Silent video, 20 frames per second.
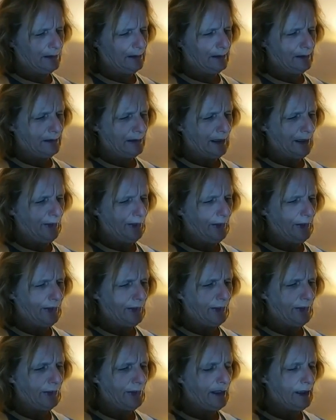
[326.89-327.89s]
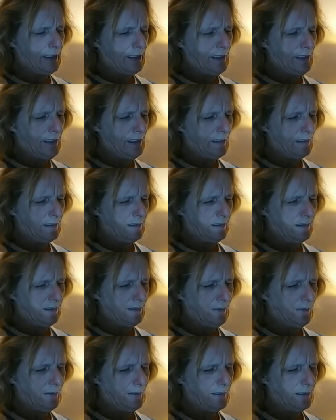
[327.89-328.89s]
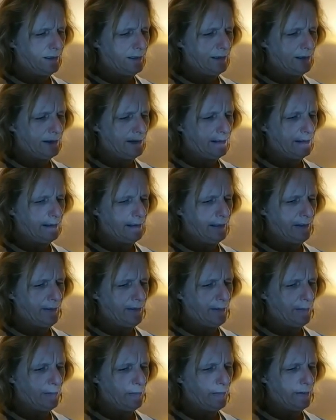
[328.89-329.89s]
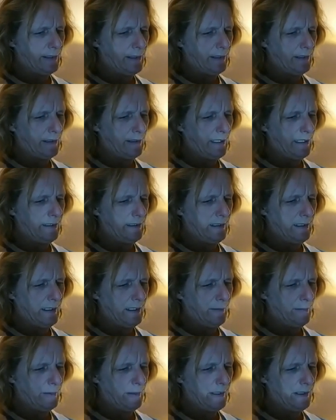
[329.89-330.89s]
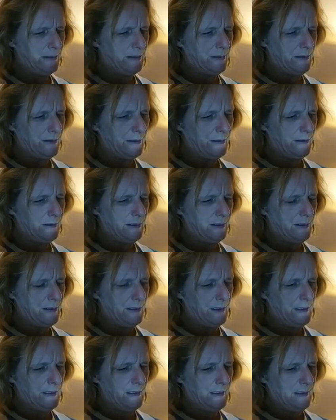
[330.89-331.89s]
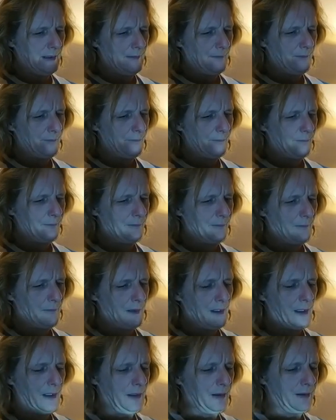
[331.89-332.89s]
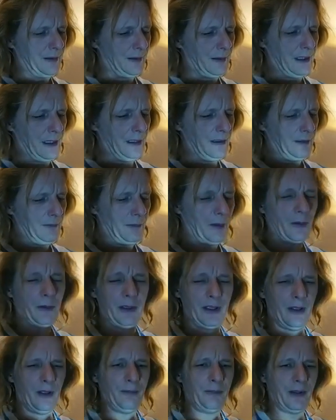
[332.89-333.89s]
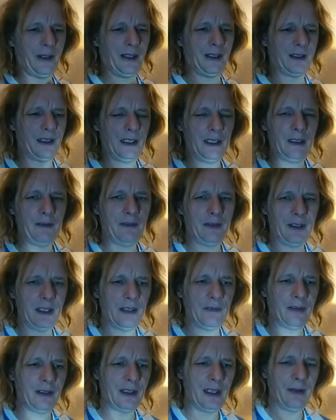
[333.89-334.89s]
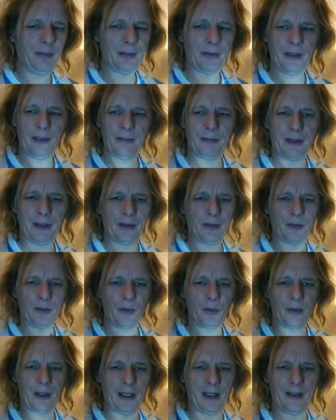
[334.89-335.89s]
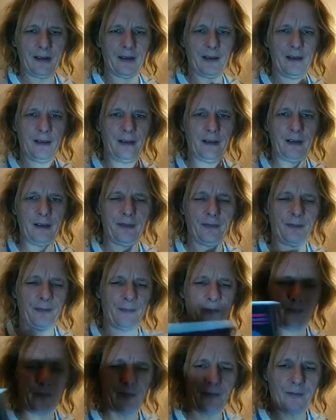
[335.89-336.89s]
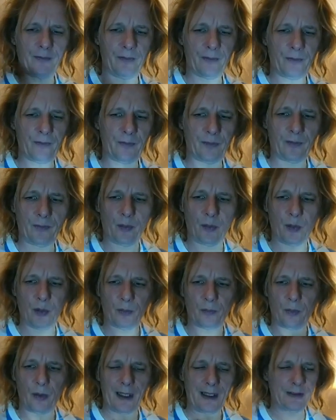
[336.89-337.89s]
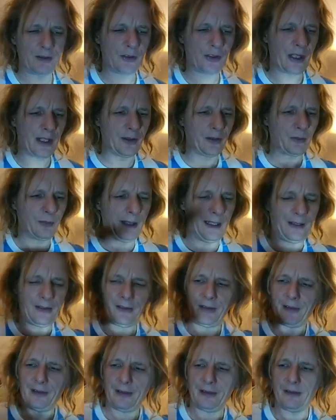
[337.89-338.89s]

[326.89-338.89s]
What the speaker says: It's just a CD. So it's no like... You can't play it in your... Well, you can play it in DVD player, but you'll not get the 4-1 channel mix.